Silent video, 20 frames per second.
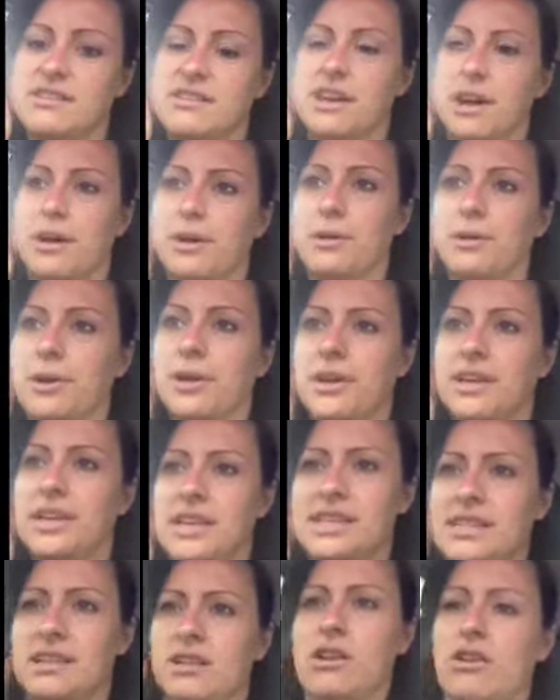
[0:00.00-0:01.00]
So
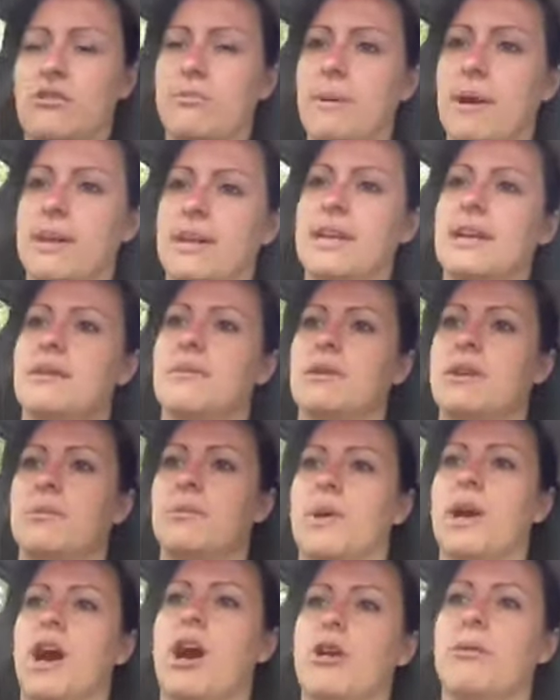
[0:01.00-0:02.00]
it's a lot of money,
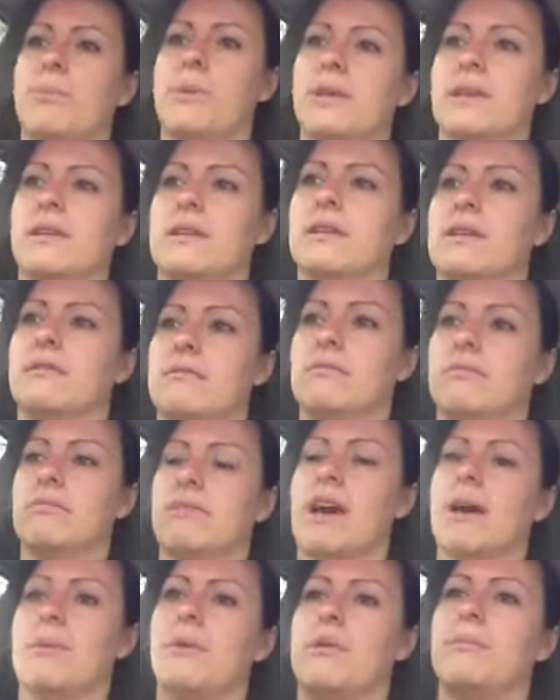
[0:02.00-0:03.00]
and we're hoping that
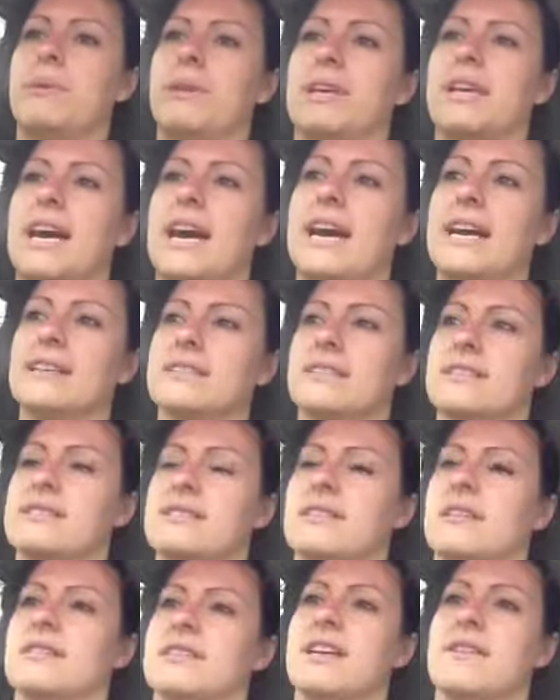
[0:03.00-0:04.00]
that won't be the case, because
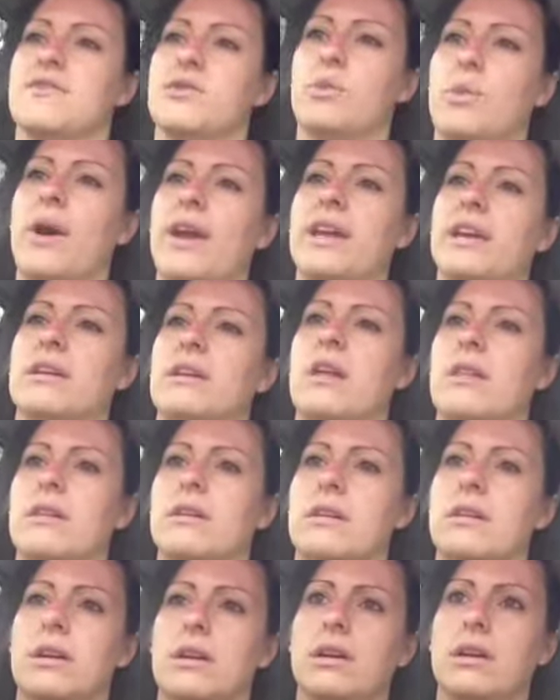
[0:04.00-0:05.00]
then I'd have to wait
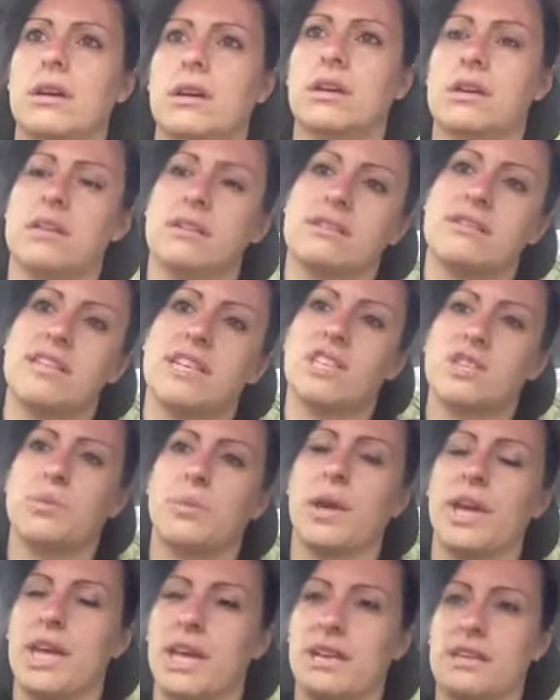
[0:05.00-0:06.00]
another 6
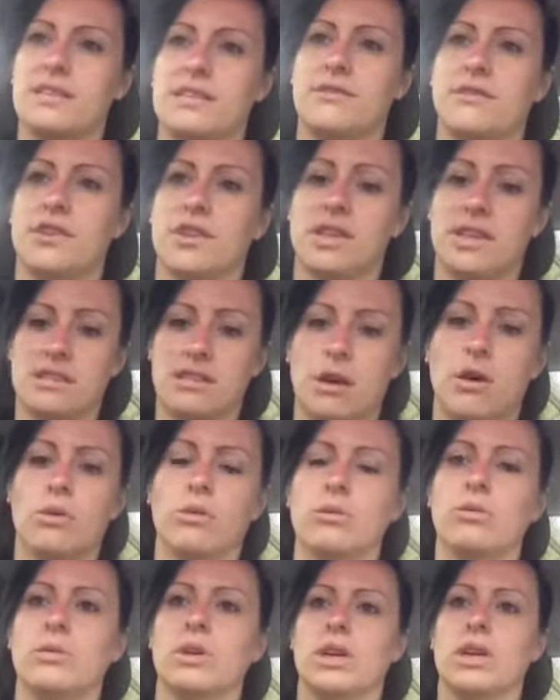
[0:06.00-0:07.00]
weeks for this
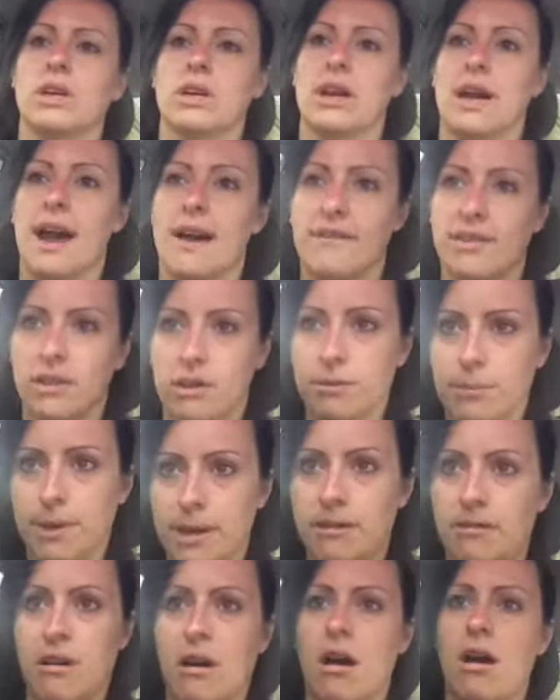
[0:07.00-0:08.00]
whole having
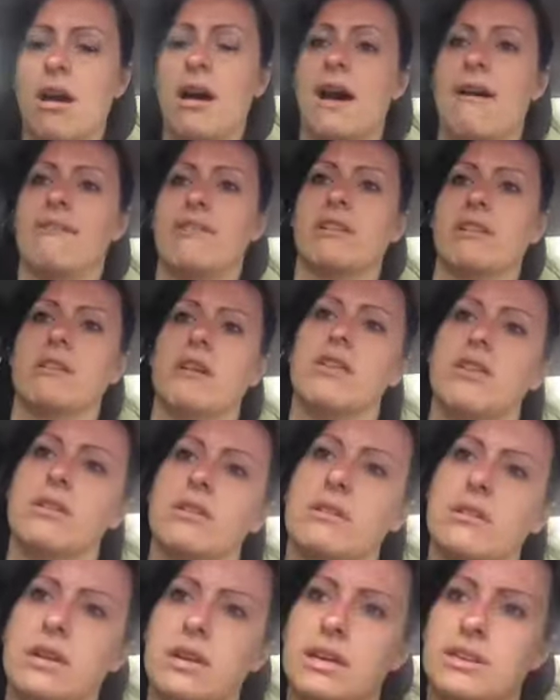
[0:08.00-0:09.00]
Humira, having
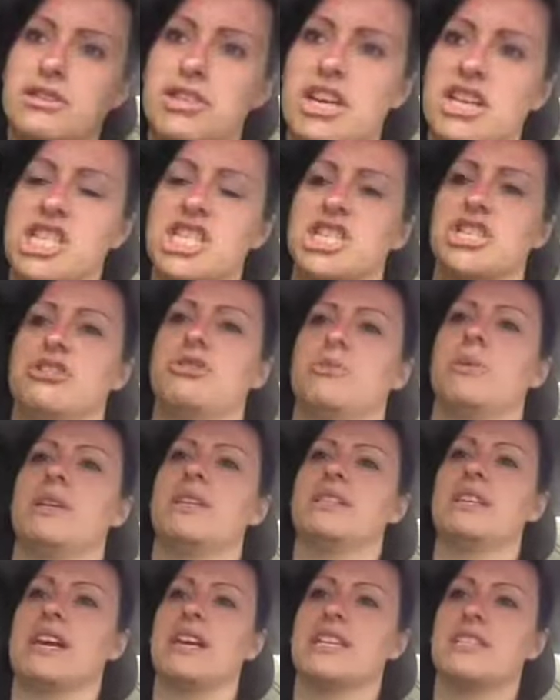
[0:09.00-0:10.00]
another injection 2
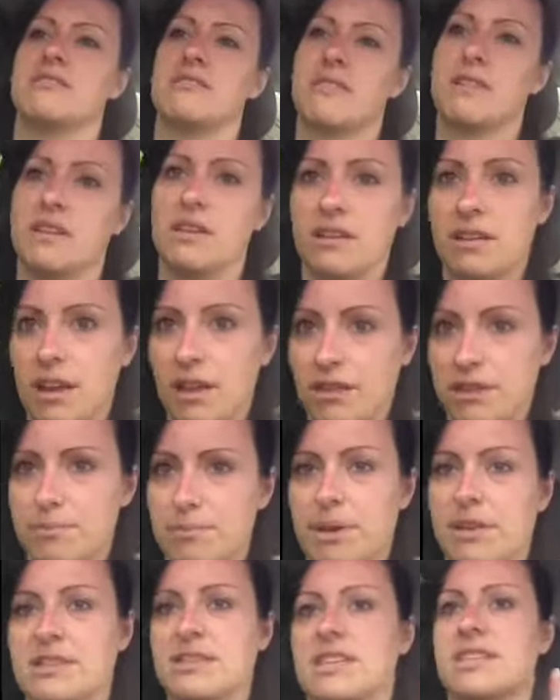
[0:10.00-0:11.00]
weeks later, and then another
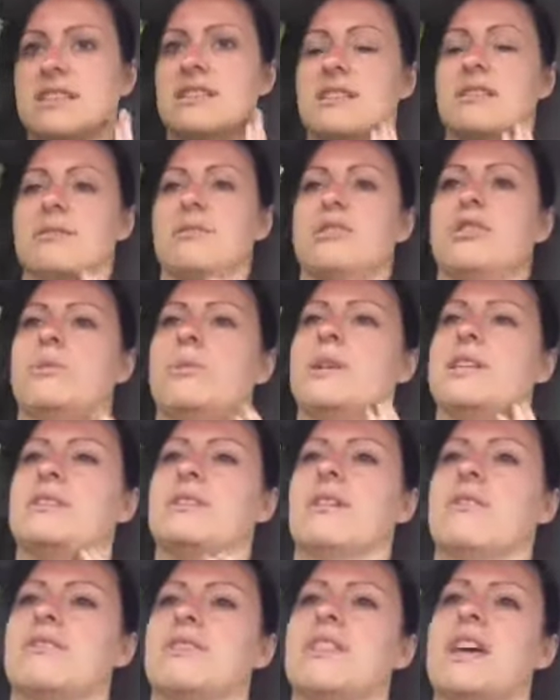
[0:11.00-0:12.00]
blood test 2 weeks
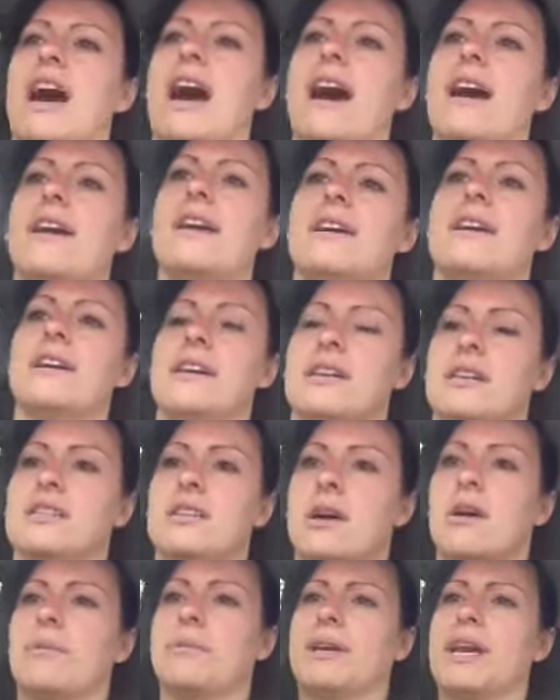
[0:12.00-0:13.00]
after that.
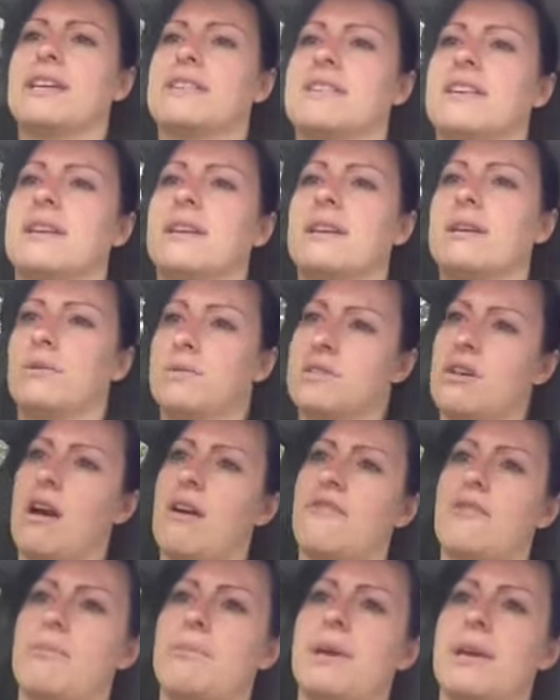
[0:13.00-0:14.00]
So I'm guessing it would
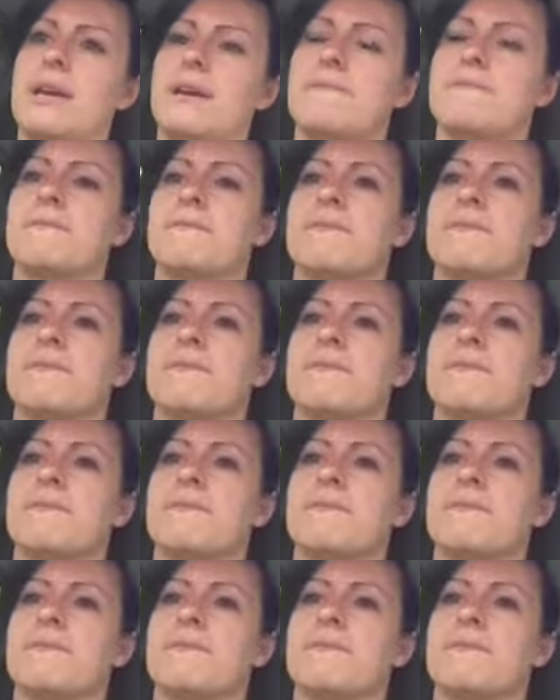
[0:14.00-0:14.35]
either be